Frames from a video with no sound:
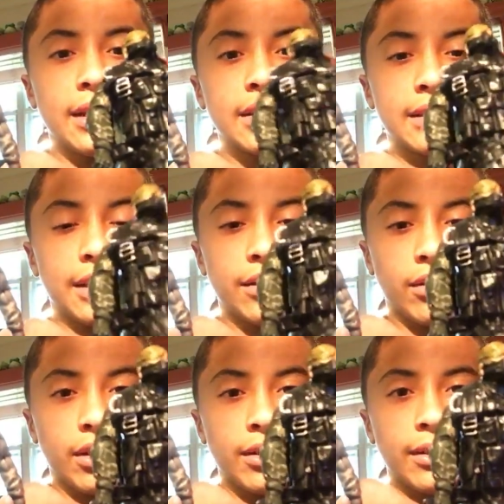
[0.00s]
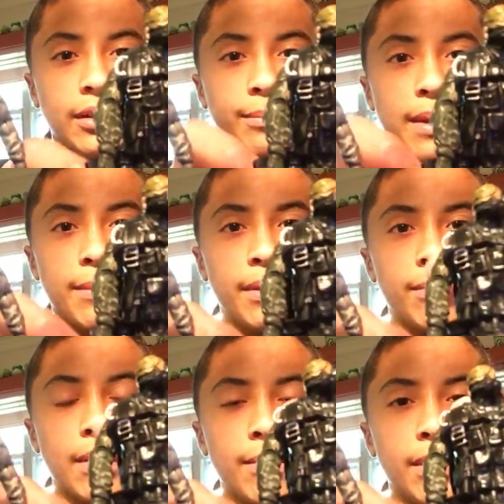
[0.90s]
Let's see. Hold on. Maybe,
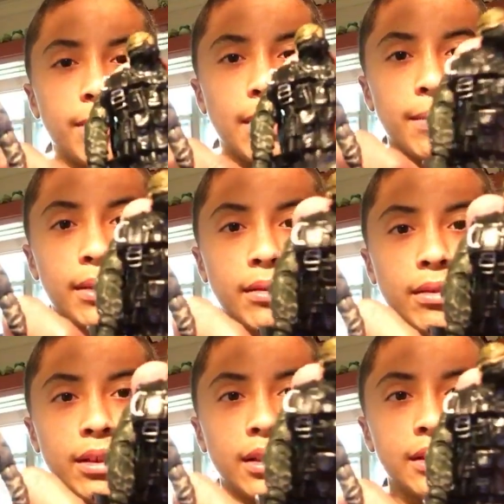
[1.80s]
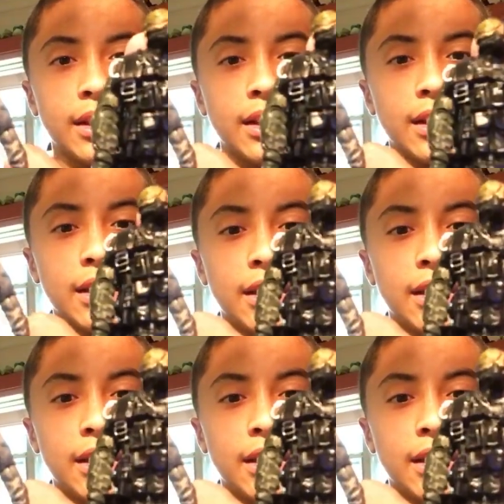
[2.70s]
maybe, maybe. Hold on. Let's see.